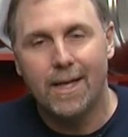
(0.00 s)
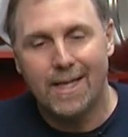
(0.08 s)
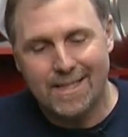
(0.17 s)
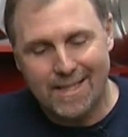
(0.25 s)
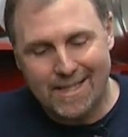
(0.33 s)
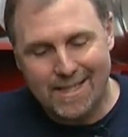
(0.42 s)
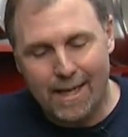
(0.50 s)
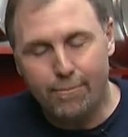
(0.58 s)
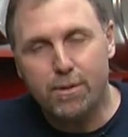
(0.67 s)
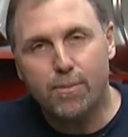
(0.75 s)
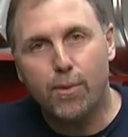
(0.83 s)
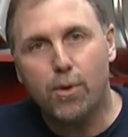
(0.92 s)
It's
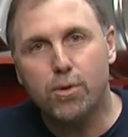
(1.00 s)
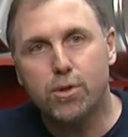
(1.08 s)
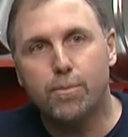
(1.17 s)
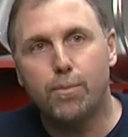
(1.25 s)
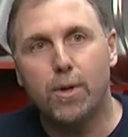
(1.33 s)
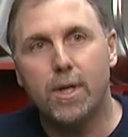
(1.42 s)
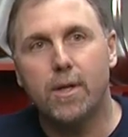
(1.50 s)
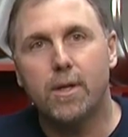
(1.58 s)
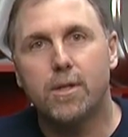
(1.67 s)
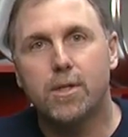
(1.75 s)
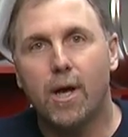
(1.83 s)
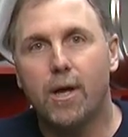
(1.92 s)
acceptable to put
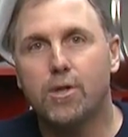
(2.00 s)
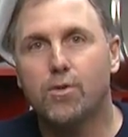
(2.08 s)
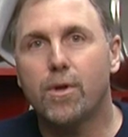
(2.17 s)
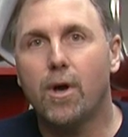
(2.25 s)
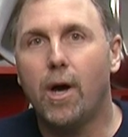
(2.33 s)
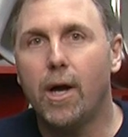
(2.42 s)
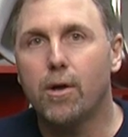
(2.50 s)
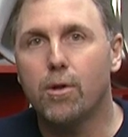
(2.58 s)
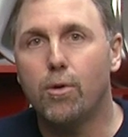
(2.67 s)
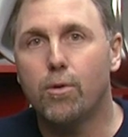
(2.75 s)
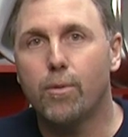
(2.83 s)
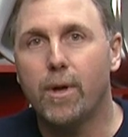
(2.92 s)
tires with higher
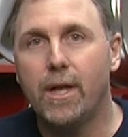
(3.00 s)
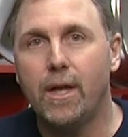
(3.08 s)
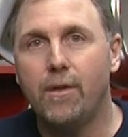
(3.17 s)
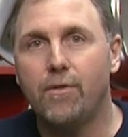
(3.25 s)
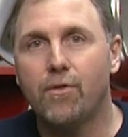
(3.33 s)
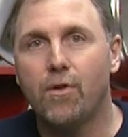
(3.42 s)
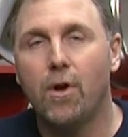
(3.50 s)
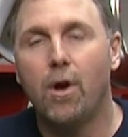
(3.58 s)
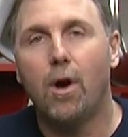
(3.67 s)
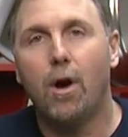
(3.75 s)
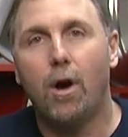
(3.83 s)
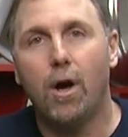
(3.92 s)
load ratings
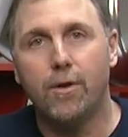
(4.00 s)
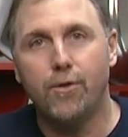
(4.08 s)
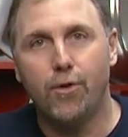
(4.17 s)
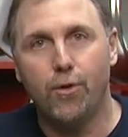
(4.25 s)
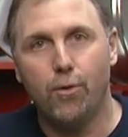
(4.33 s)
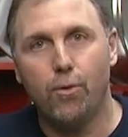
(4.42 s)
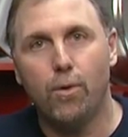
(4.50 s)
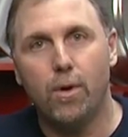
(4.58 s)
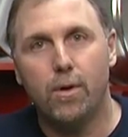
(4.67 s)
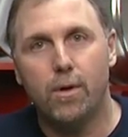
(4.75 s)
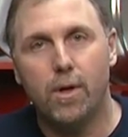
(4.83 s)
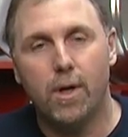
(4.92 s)
onto
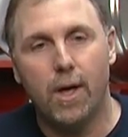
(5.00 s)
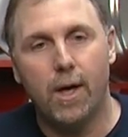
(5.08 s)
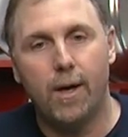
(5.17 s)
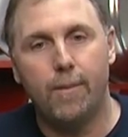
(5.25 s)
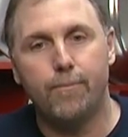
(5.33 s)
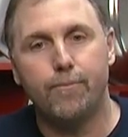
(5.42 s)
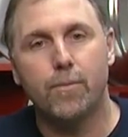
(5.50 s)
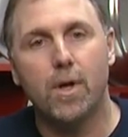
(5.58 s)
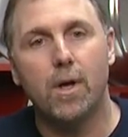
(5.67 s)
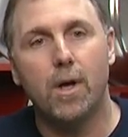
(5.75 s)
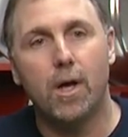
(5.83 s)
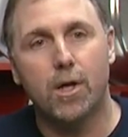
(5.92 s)

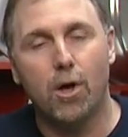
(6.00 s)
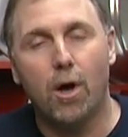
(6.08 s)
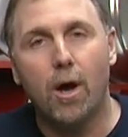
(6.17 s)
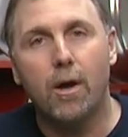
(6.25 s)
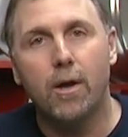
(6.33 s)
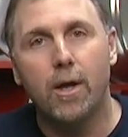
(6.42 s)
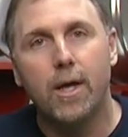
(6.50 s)
a car.